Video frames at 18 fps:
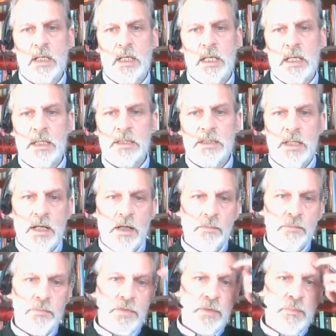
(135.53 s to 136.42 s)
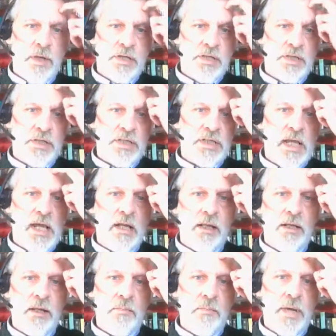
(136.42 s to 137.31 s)
and to help to measure the
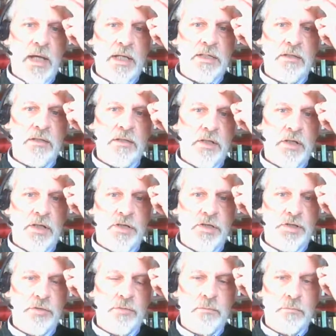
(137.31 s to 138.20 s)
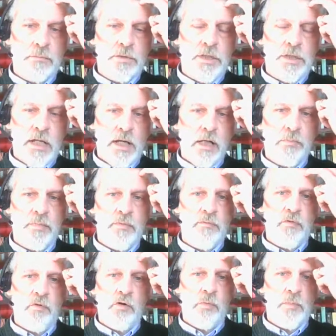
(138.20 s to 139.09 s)
scale and impact of the issue to help
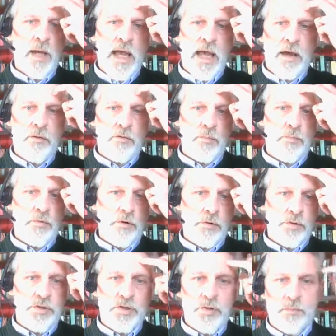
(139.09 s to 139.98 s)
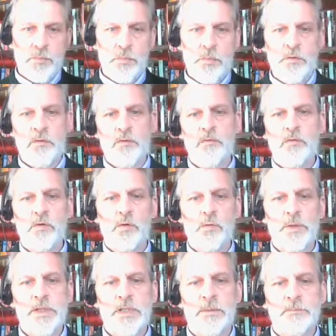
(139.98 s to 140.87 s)
inform our approach moving
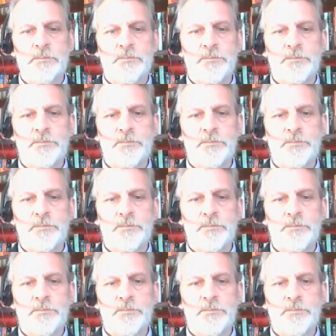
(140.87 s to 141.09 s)
forward.